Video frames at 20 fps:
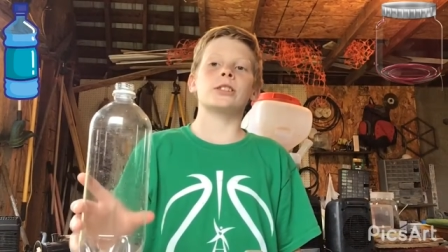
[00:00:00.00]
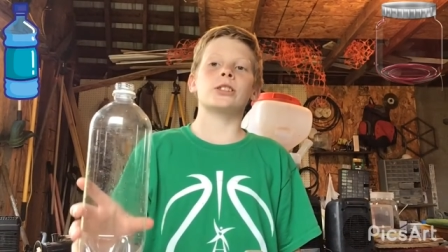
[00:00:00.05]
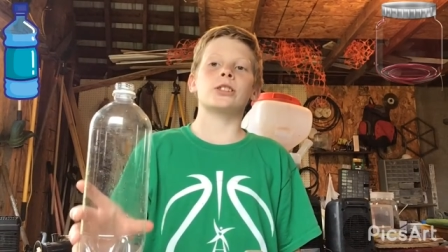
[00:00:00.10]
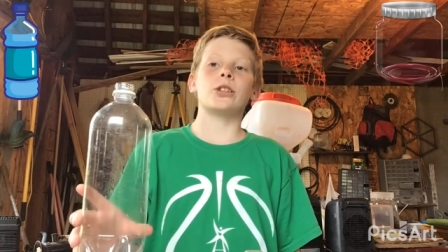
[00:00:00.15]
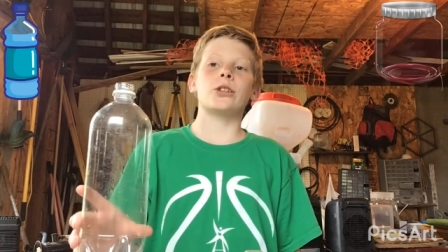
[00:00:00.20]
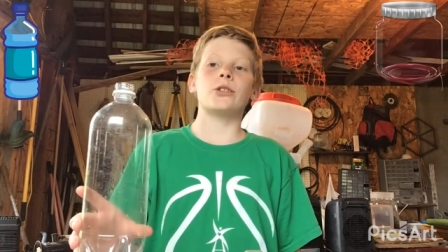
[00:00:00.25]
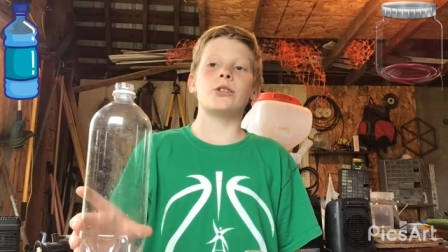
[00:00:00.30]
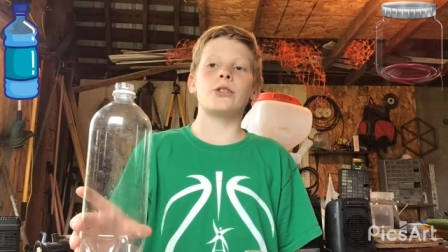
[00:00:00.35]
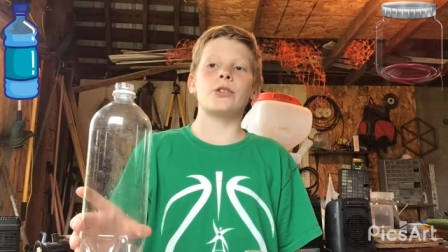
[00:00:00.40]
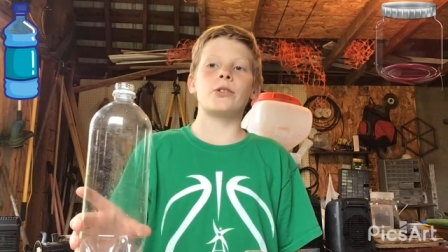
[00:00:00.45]

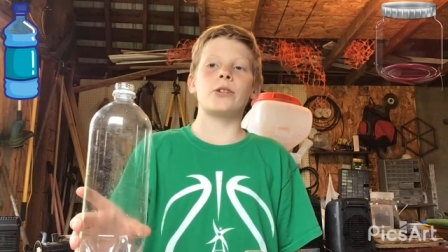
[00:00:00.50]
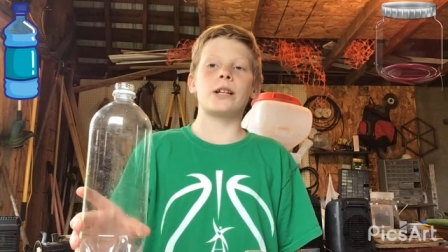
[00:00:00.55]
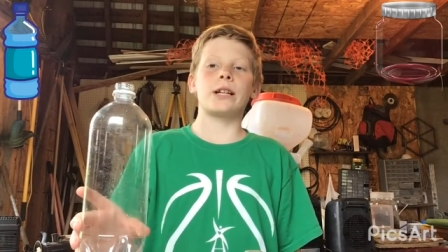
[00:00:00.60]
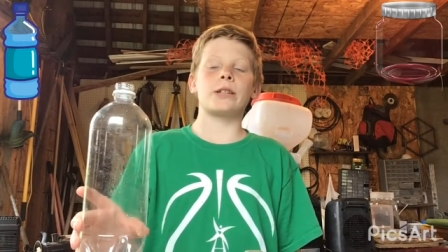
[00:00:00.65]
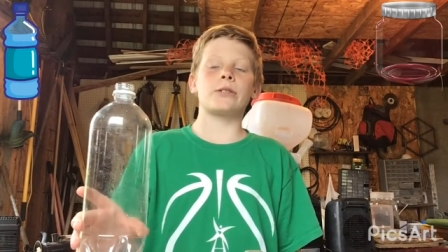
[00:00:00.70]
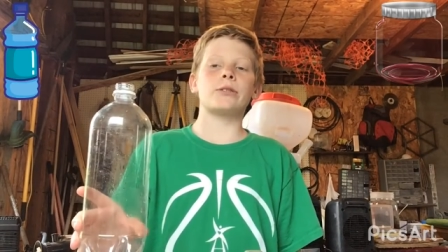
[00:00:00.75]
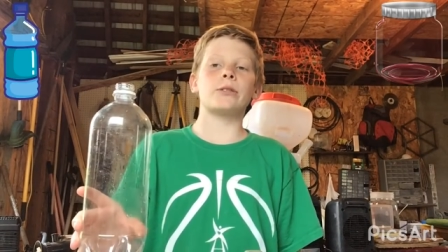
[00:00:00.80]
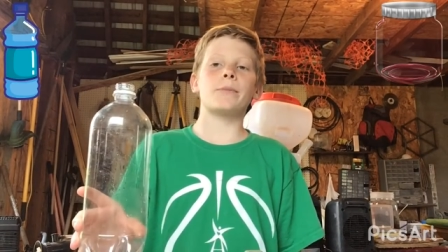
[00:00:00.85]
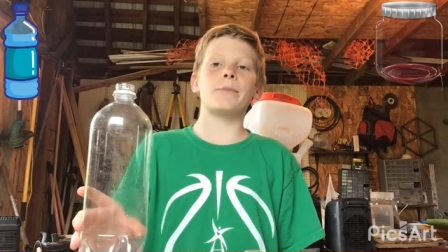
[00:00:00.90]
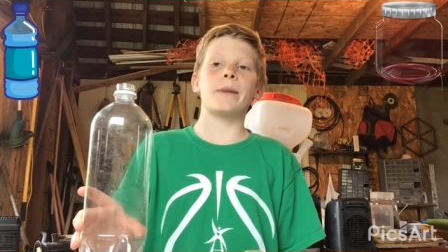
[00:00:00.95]
show you how
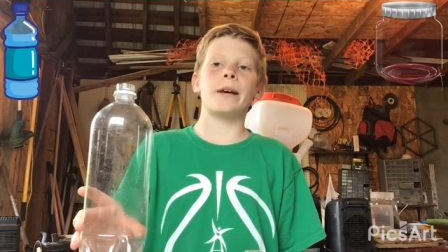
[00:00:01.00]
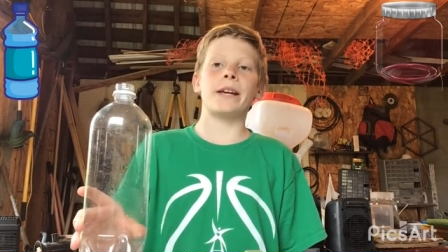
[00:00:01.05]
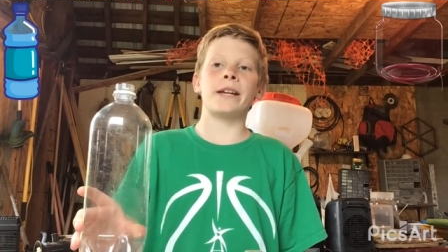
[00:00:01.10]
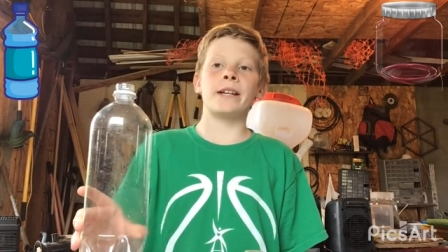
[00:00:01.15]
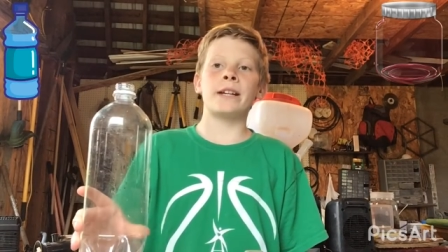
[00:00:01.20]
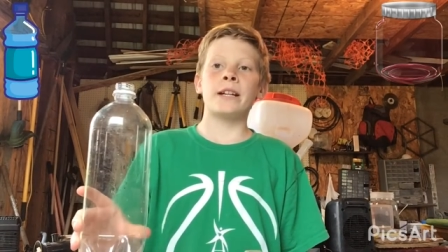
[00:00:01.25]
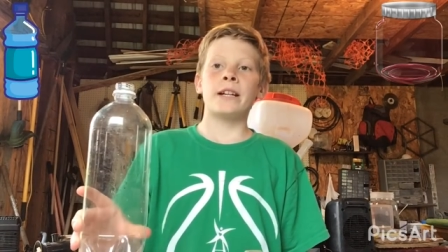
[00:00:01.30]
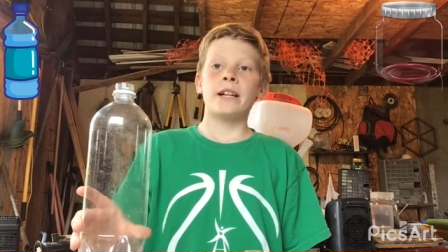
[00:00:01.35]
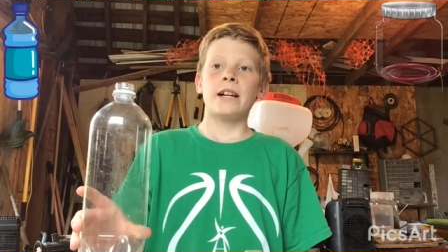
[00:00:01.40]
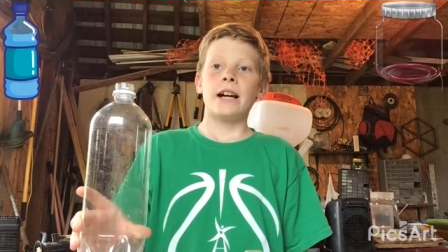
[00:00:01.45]
to make
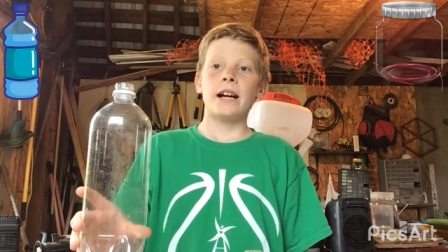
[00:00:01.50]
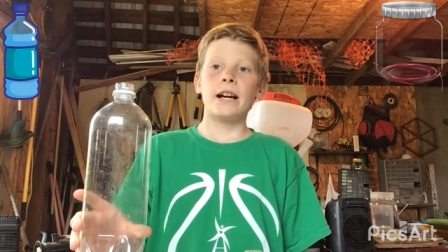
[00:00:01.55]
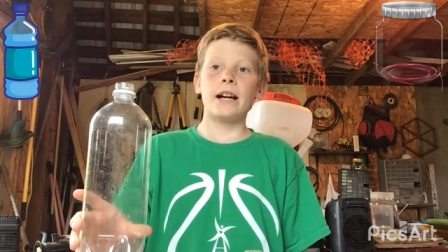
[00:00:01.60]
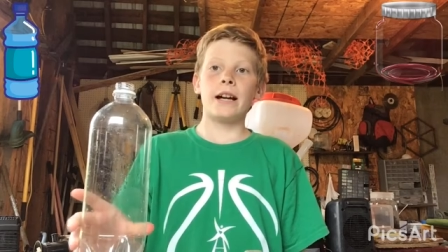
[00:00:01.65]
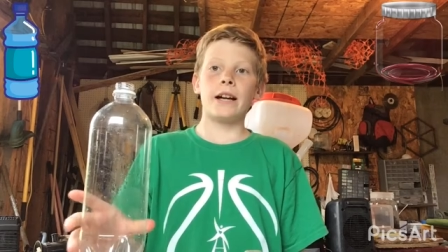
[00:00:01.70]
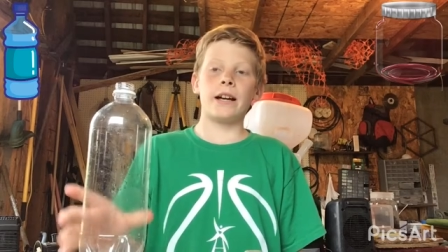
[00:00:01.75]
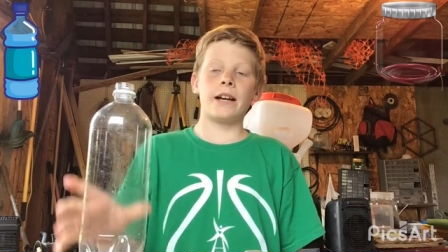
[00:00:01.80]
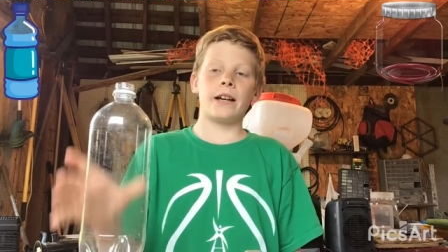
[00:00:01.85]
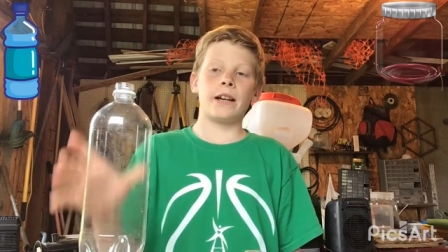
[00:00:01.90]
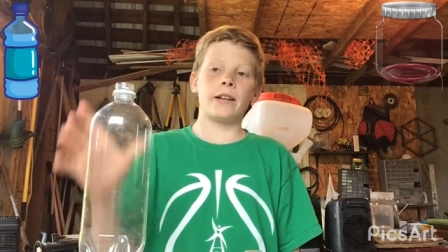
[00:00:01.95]

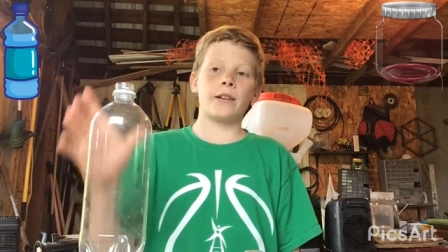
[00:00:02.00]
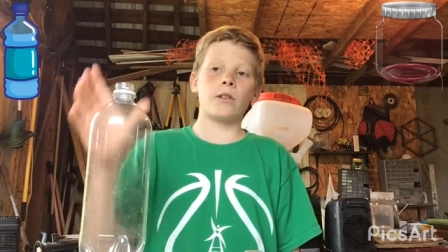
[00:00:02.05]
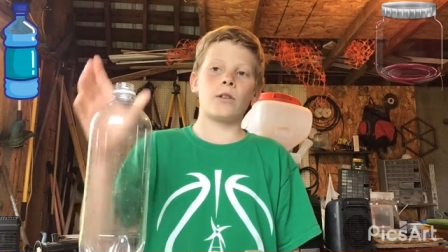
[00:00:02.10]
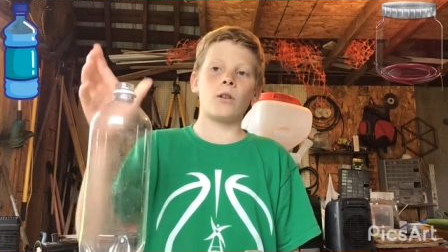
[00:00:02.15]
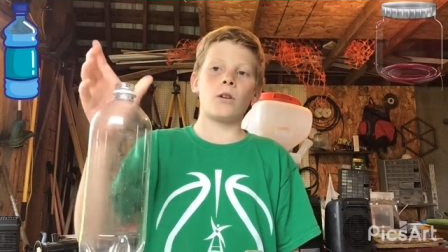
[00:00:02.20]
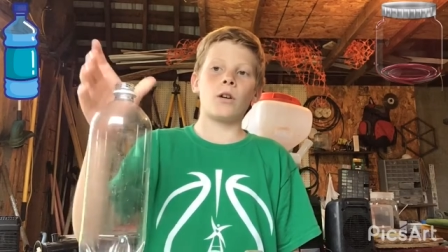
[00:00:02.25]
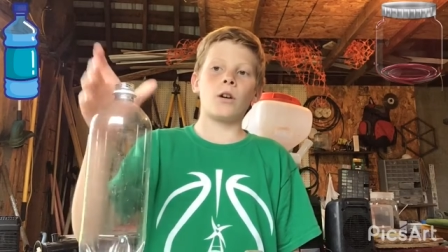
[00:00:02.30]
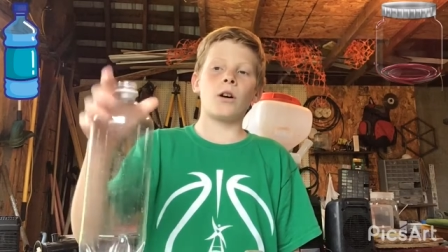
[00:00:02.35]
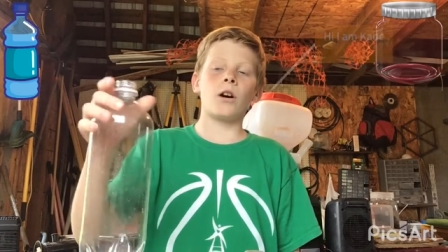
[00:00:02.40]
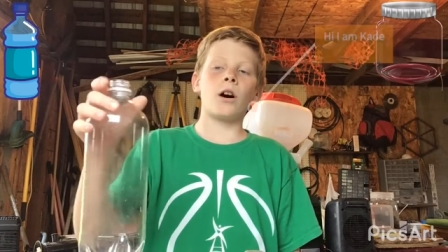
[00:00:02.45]
an
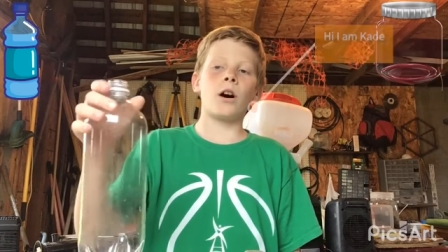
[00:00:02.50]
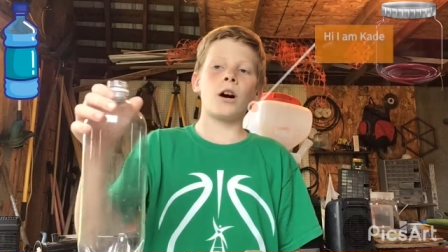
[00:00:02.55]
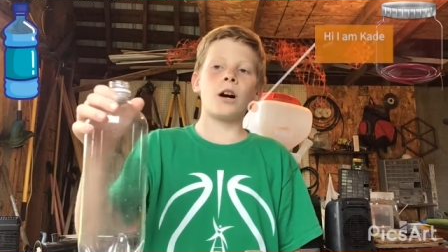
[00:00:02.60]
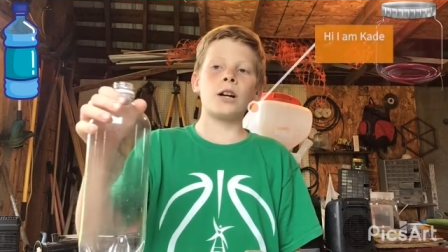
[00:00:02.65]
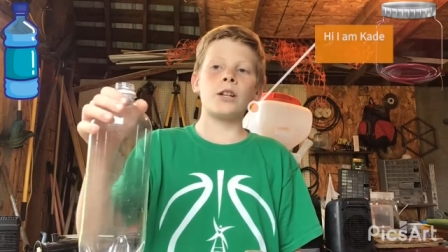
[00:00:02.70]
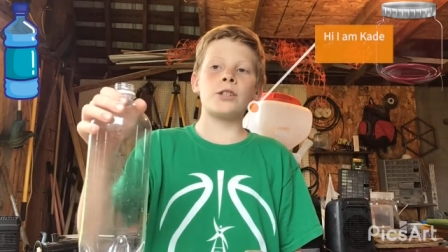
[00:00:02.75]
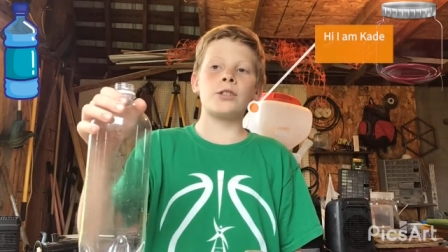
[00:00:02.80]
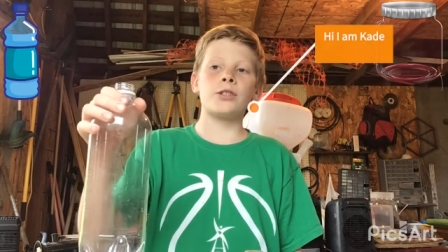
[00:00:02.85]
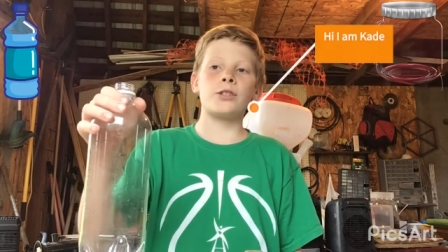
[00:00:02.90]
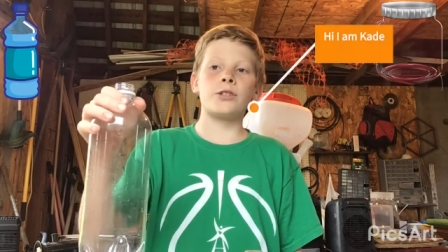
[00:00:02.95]

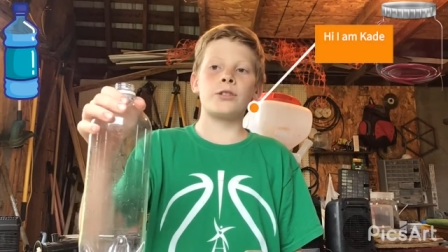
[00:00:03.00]
odd